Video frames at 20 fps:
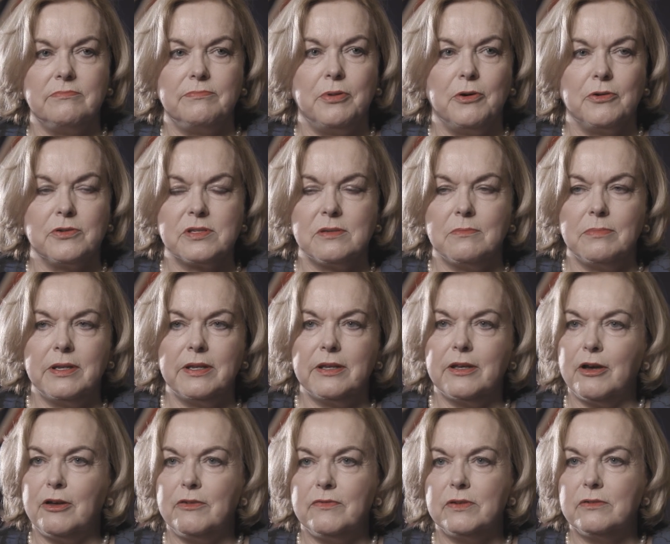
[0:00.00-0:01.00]
possibly
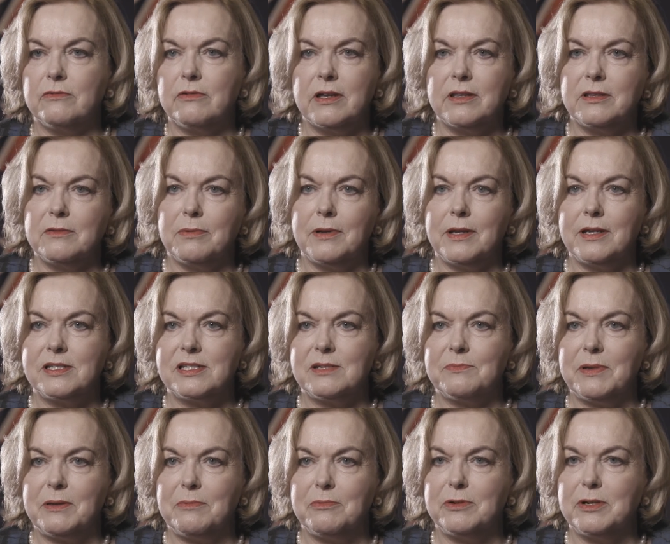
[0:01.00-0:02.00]
COVID around the place that
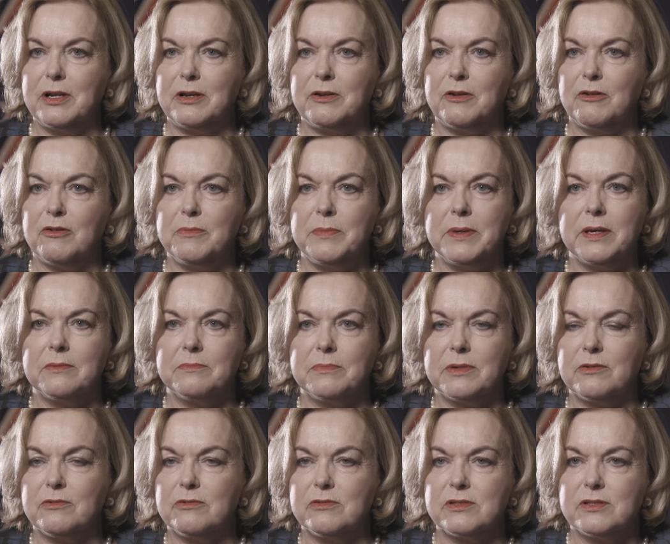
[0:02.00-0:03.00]
people don't know about,
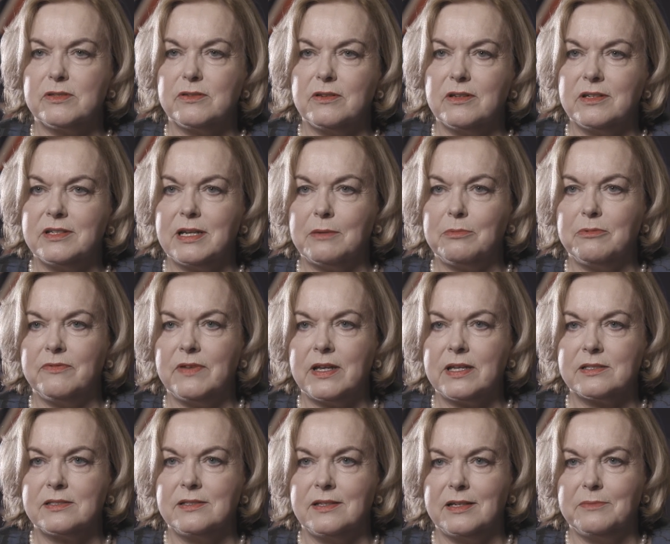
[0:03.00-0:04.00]
because double
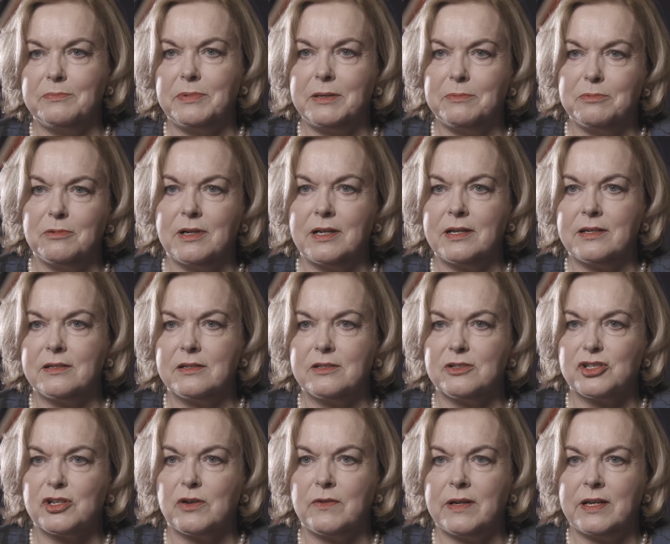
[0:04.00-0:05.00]
vaccinated people aren't
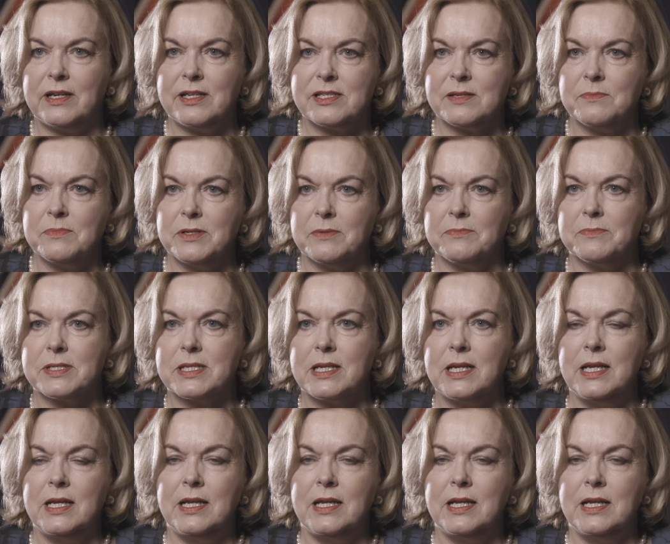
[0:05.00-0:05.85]
showing you symptoms,